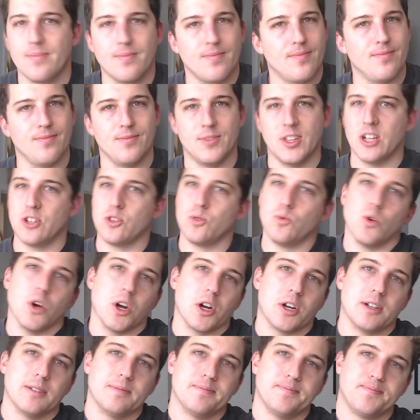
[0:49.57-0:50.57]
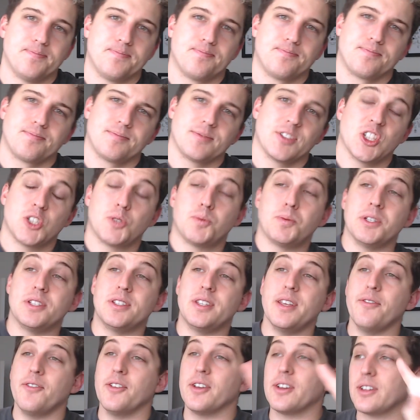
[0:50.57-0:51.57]
it doesn't work.
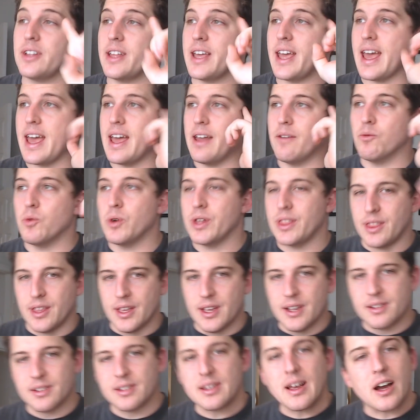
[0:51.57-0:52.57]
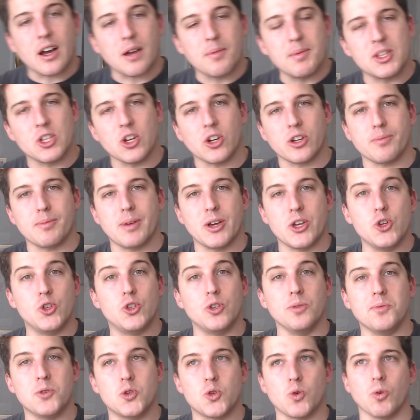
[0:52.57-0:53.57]
Specifically, and with this, I'm going to be talking about
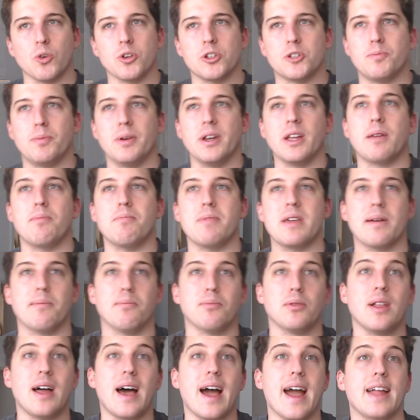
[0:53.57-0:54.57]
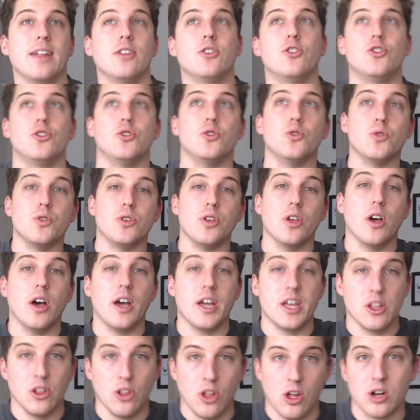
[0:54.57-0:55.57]
YouTube Shorts, but it can be applied to
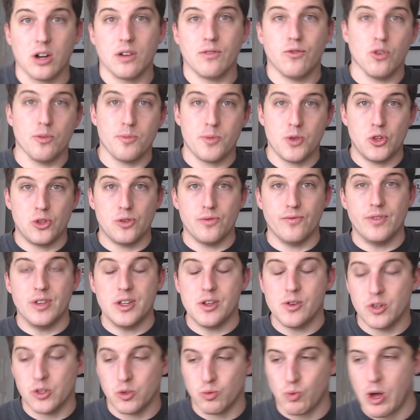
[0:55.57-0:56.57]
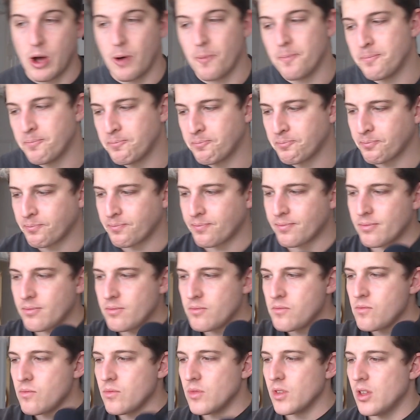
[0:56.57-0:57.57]
a long-form YouTube video as well.
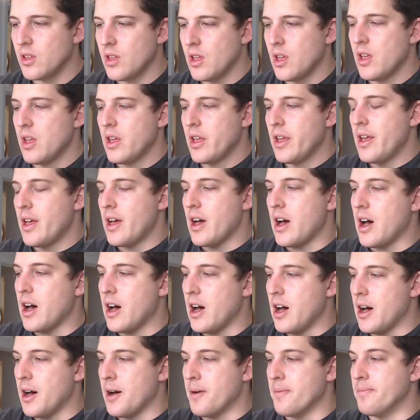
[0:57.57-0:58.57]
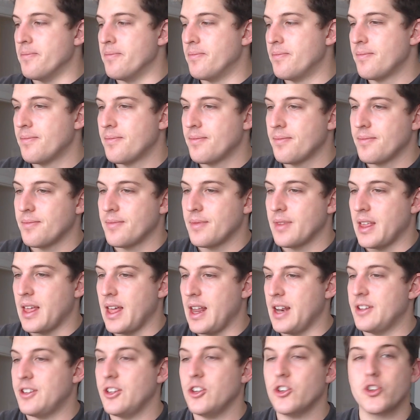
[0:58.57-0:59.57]
And
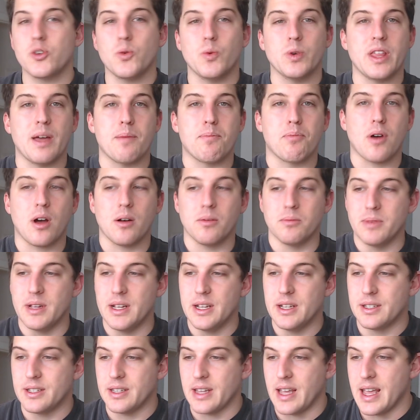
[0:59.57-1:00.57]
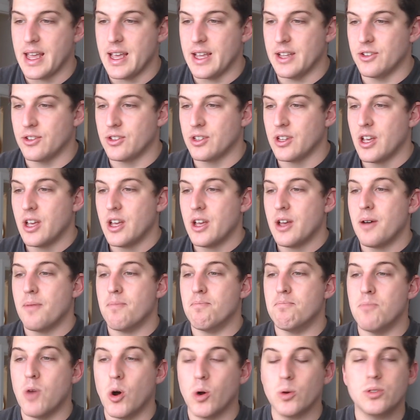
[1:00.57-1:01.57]
essentially what that problem is
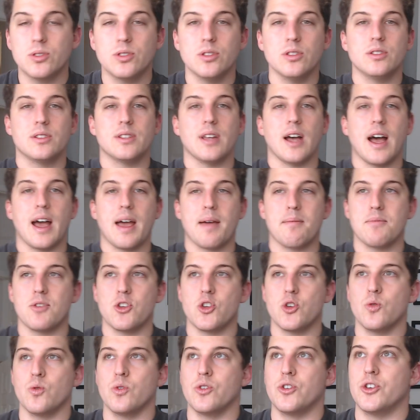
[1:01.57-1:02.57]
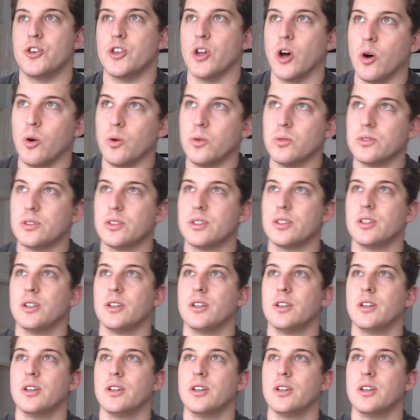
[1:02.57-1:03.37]
most of the time you don't